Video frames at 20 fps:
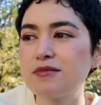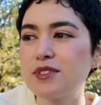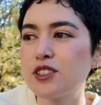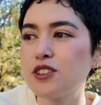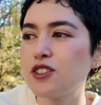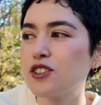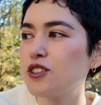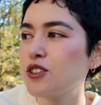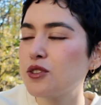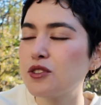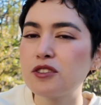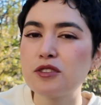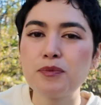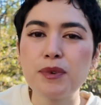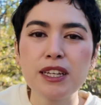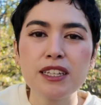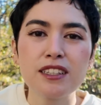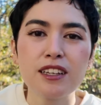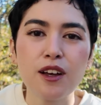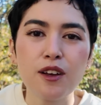introduce
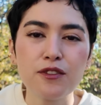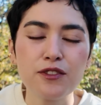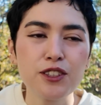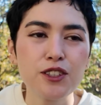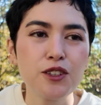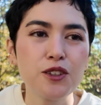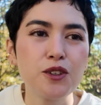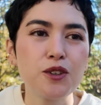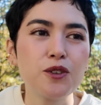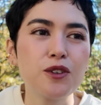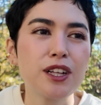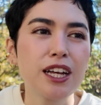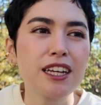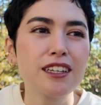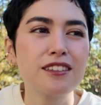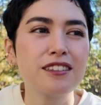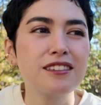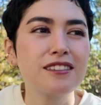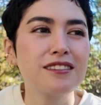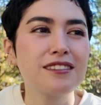myself to you,
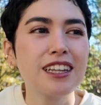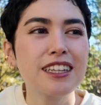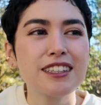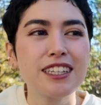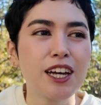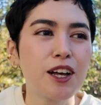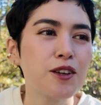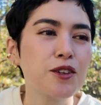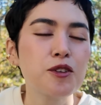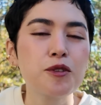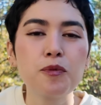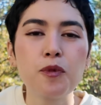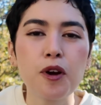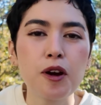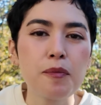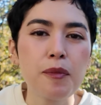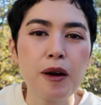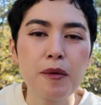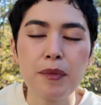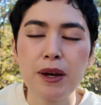tell you
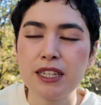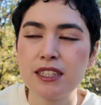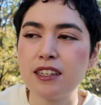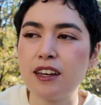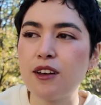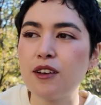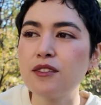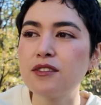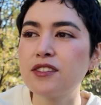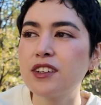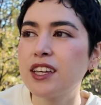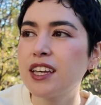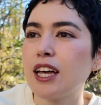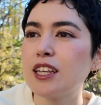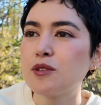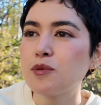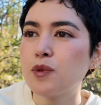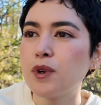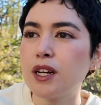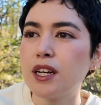more about myself. So
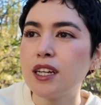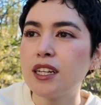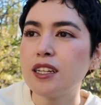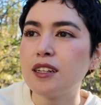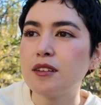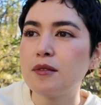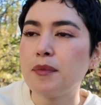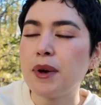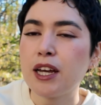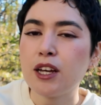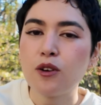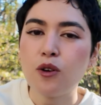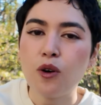that's what my